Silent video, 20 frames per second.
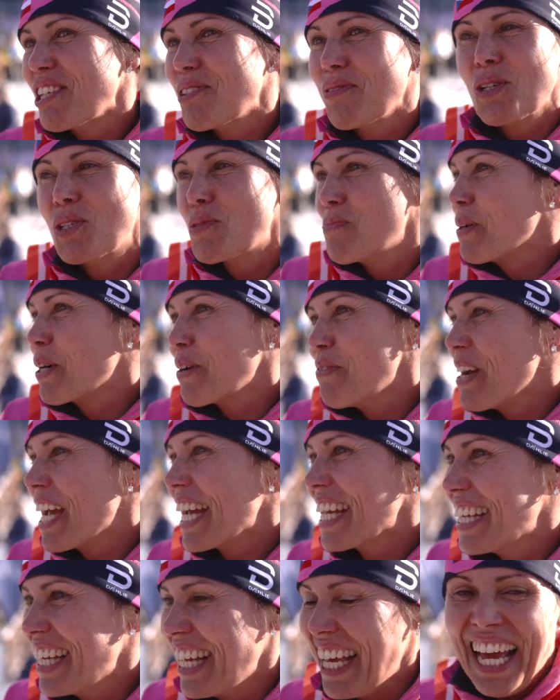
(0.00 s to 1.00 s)
race was
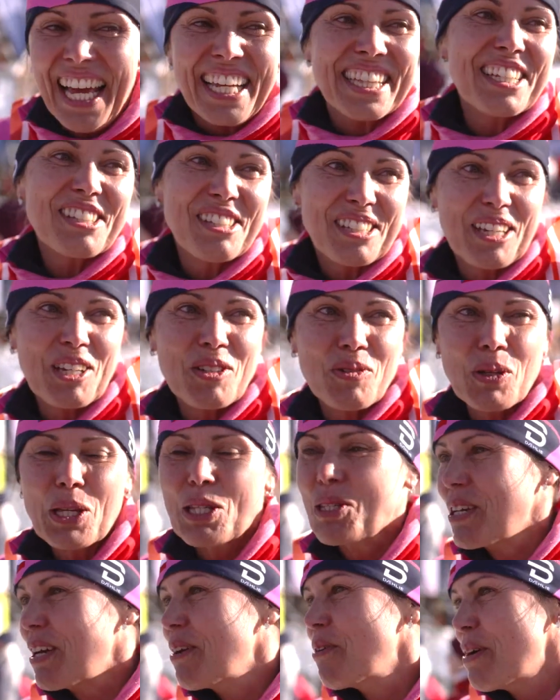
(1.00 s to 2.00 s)
perfect. The ski
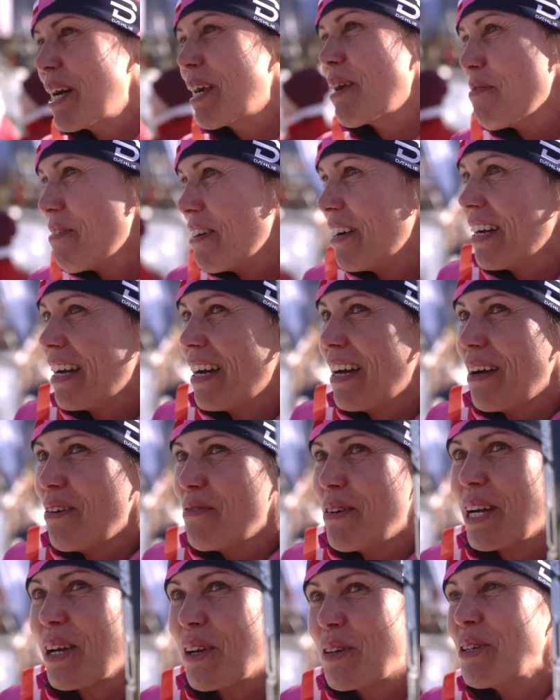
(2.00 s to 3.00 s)
was uh, very, uh,
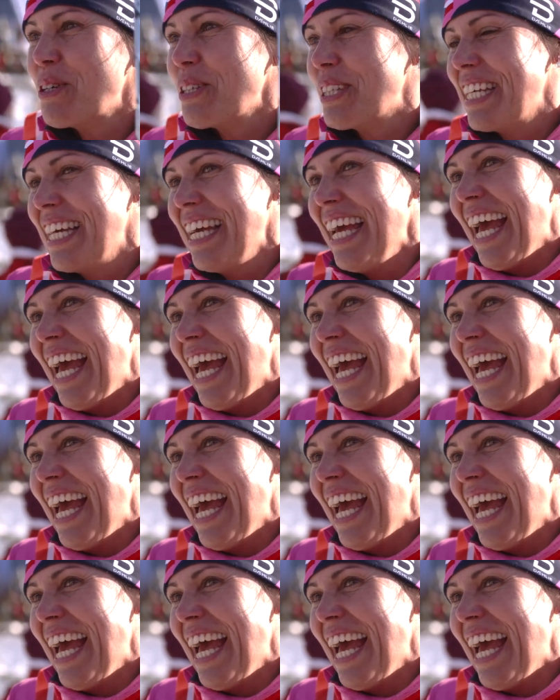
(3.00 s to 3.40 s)
very good.